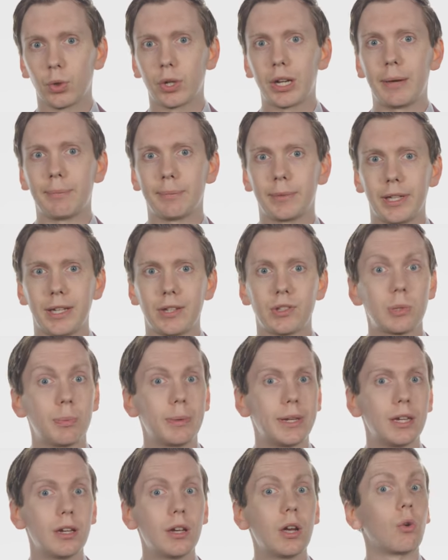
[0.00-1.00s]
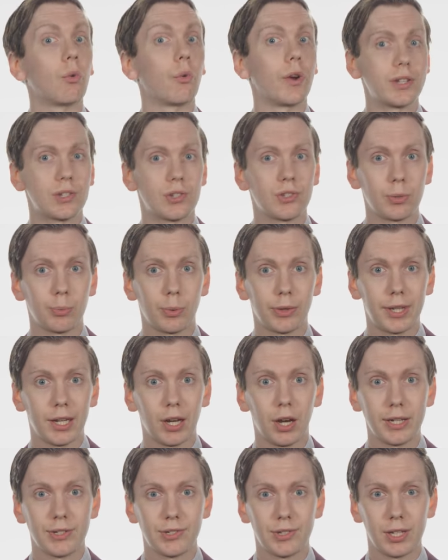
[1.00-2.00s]
company to be registered with the
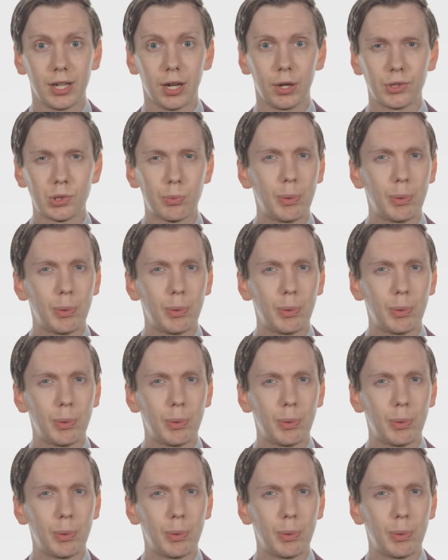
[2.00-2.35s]
ICO,